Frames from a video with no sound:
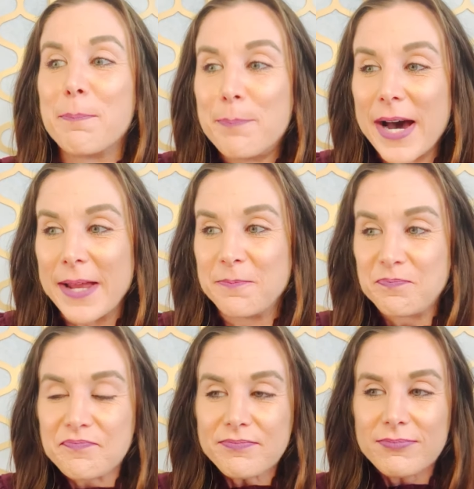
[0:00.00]
But
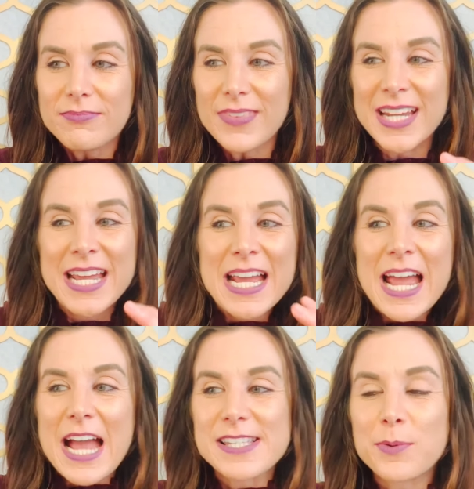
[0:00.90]

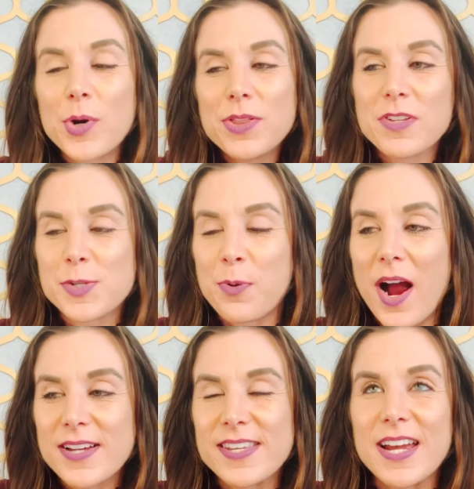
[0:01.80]
as I'm going through this
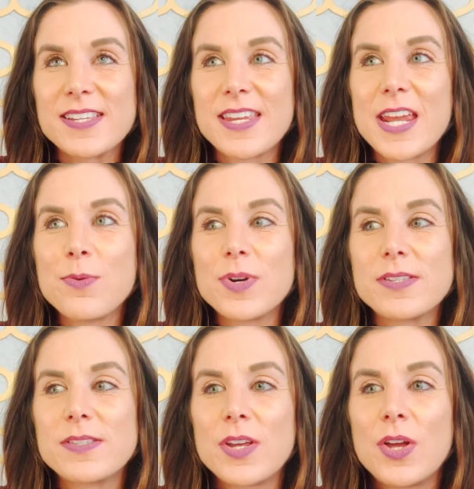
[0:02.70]
process, it
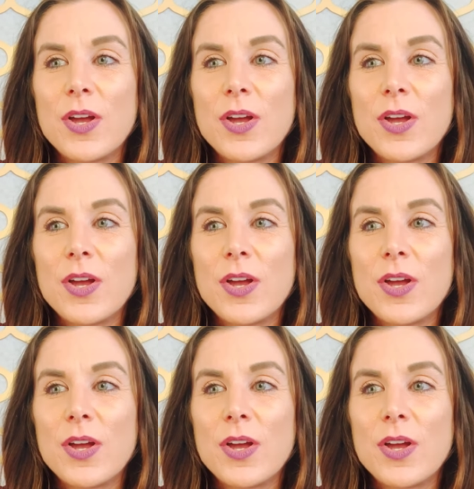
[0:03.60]
was